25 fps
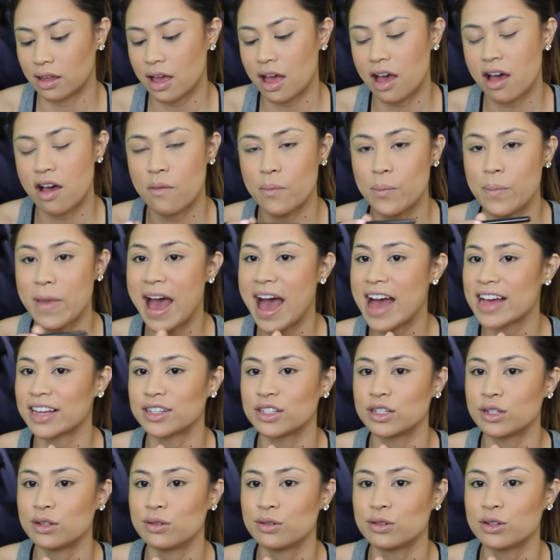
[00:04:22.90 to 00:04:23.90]
a MAC
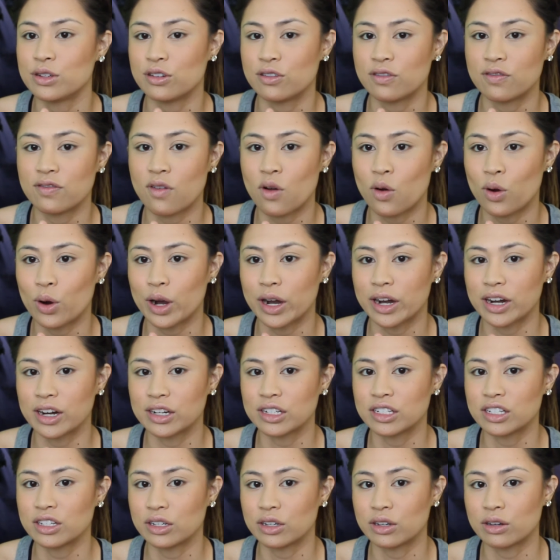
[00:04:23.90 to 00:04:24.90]

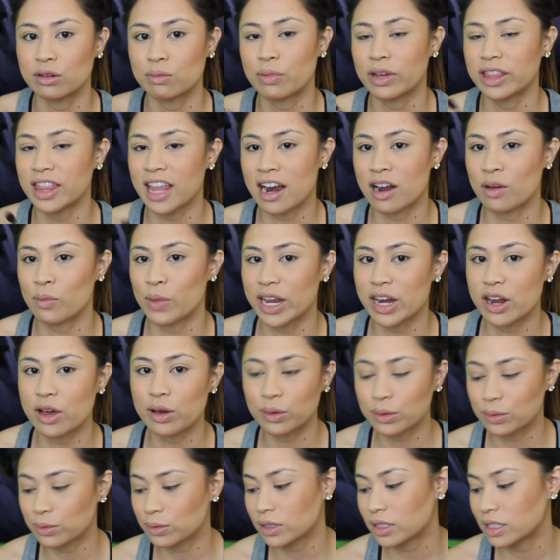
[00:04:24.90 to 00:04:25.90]
224 to put that on my
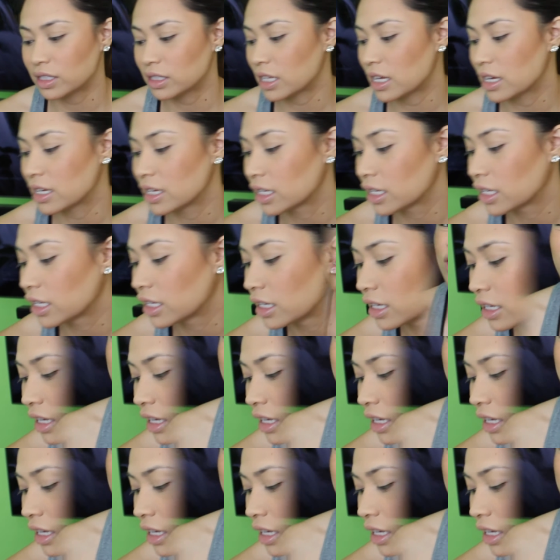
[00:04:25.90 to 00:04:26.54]
nose. I'm